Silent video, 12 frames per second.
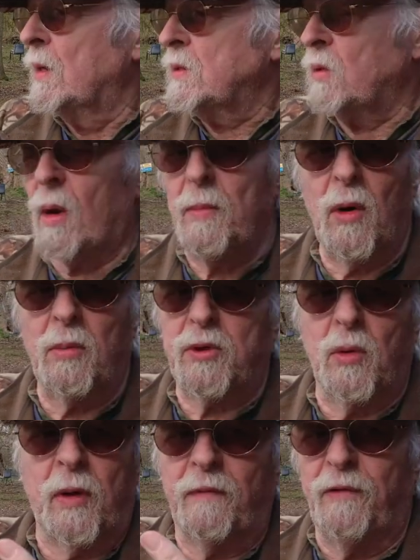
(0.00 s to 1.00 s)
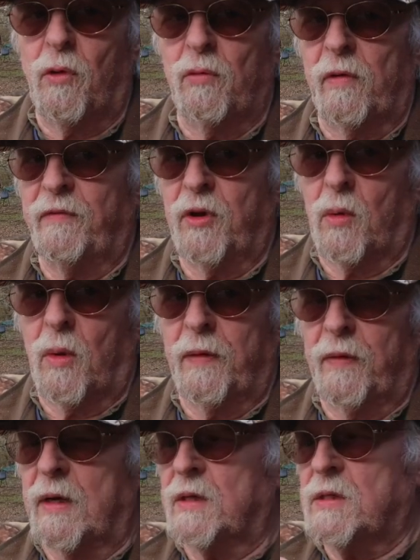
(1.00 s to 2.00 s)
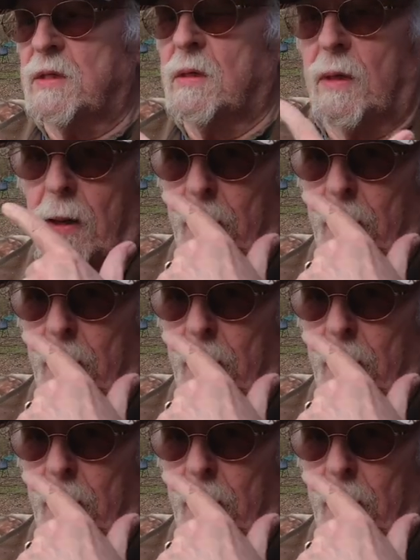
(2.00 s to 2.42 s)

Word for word: So I'm not doing a full review on this.